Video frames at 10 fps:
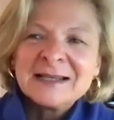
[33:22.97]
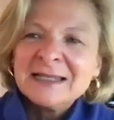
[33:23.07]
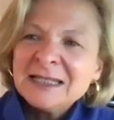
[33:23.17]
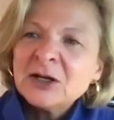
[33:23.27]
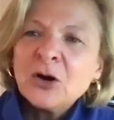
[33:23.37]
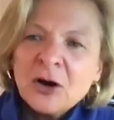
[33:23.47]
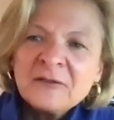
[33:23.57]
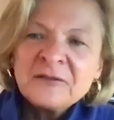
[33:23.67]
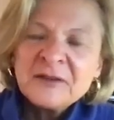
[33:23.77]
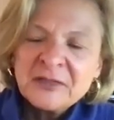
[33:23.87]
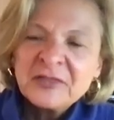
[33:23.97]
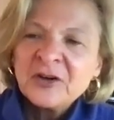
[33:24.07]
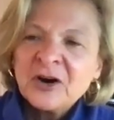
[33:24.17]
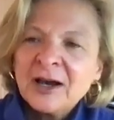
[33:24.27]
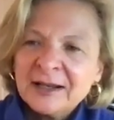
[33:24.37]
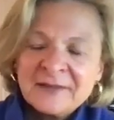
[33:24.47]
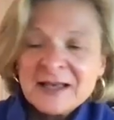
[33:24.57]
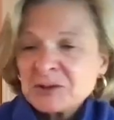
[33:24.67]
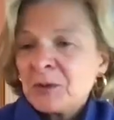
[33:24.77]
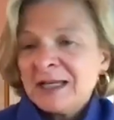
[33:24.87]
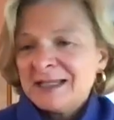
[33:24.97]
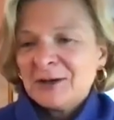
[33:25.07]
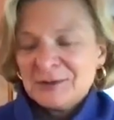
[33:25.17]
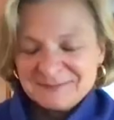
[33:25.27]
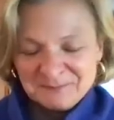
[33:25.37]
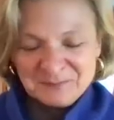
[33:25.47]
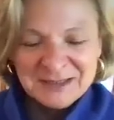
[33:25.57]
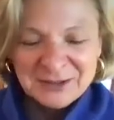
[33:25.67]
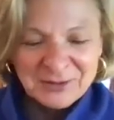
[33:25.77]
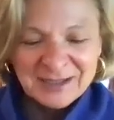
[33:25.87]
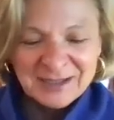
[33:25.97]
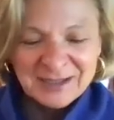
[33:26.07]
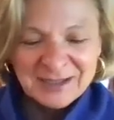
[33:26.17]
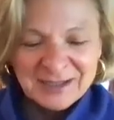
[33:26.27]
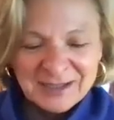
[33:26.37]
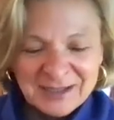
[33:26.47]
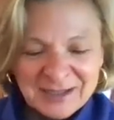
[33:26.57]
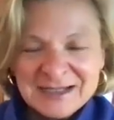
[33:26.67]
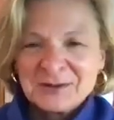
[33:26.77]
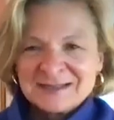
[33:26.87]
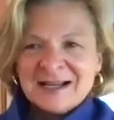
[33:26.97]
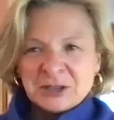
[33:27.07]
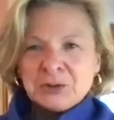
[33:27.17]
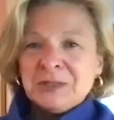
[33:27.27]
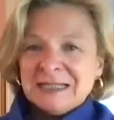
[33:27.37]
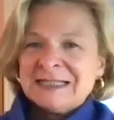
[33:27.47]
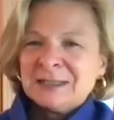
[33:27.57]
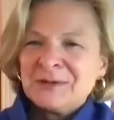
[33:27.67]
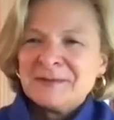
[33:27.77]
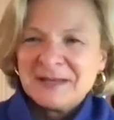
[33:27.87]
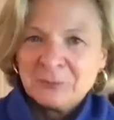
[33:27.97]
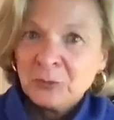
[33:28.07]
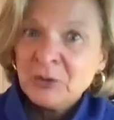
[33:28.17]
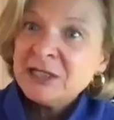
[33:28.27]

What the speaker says: And he often thought, and that's why I know it, I know it's not unique to women.